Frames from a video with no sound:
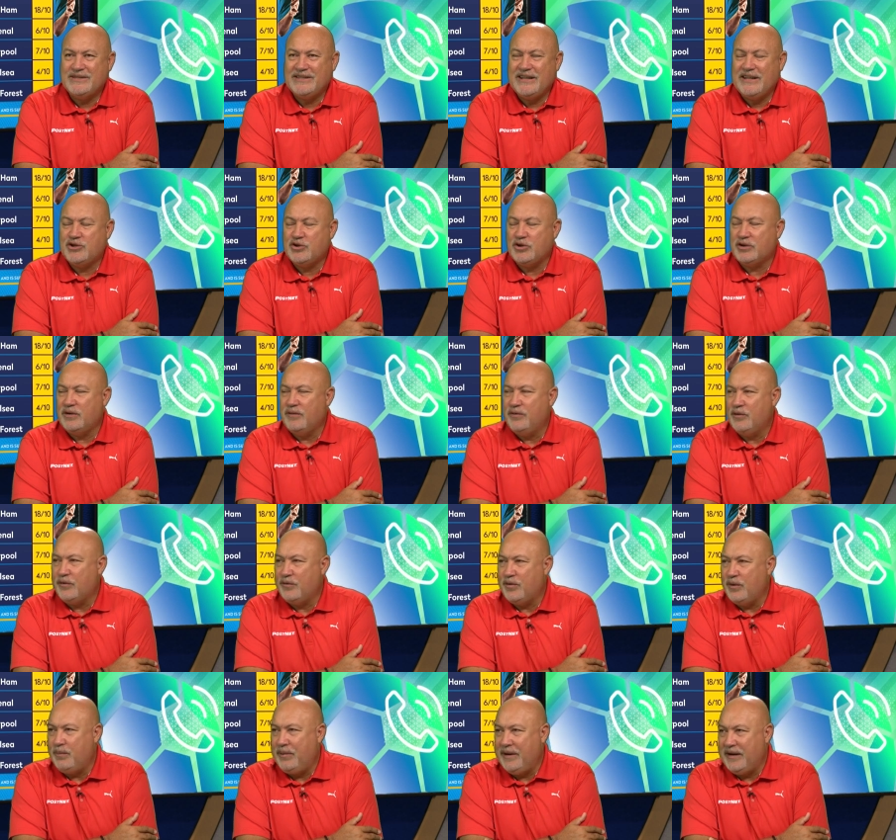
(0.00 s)
say he took the foot off
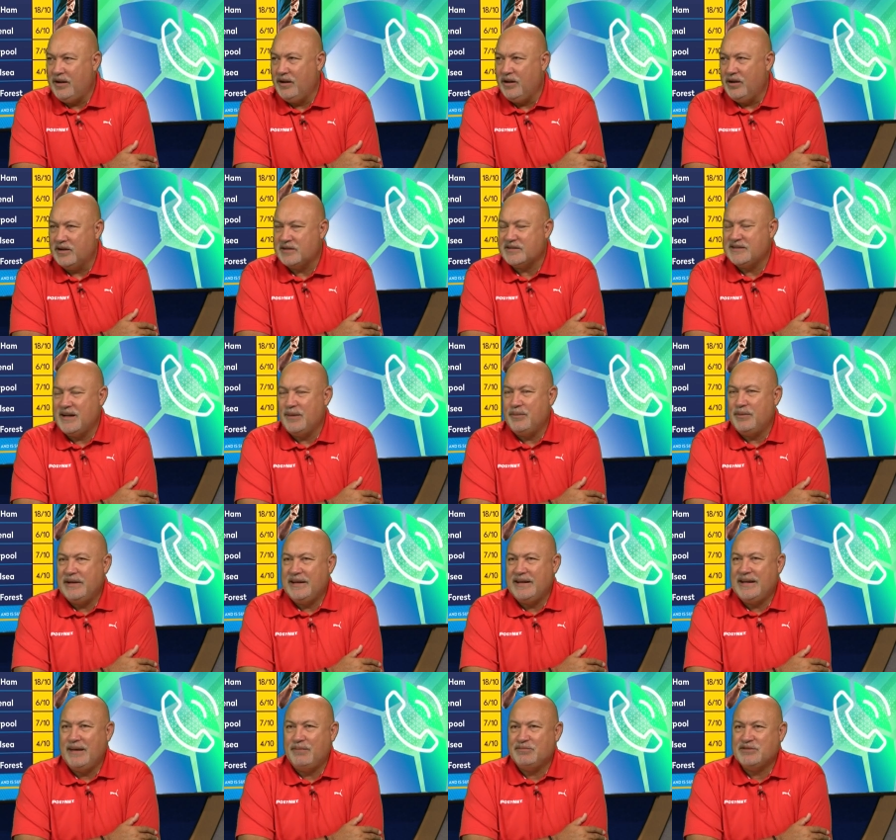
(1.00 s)
the pedal last night, but he
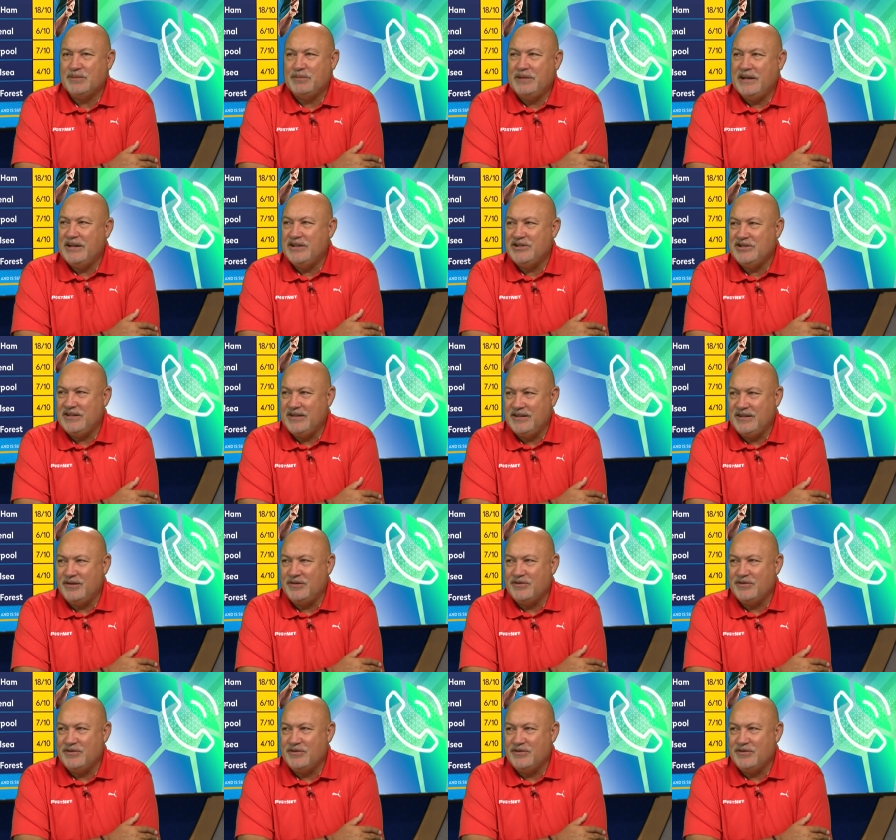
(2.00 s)
kept some energy in the